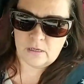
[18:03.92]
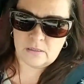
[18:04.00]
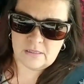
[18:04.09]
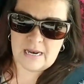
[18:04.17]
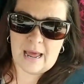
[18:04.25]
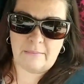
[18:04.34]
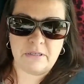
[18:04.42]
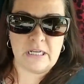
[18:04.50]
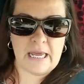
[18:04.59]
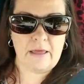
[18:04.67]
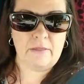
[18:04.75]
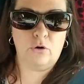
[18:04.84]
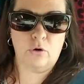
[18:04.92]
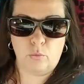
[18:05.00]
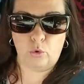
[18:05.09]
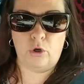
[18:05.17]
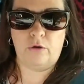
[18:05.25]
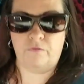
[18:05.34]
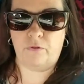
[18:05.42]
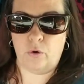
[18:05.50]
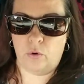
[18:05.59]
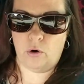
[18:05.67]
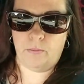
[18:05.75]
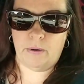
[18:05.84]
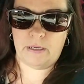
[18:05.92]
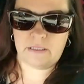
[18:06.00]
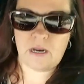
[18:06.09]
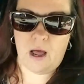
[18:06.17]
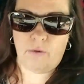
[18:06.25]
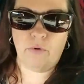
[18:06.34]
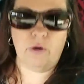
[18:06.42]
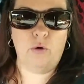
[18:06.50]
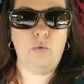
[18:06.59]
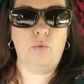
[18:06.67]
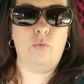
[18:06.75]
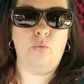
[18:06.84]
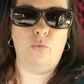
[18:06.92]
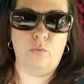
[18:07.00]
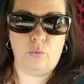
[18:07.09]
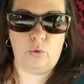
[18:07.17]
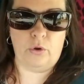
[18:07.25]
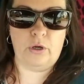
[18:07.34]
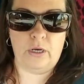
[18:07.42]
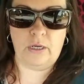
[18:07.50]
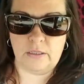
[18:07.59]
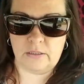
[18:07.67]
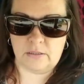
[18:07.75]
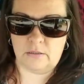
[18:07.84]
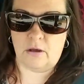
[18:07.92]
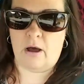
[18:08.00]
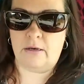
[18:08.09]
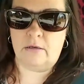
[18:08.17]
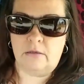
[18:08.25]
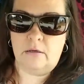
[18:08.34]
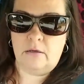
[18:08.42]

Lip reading: snap together wood floor, but it's not real wood. It's got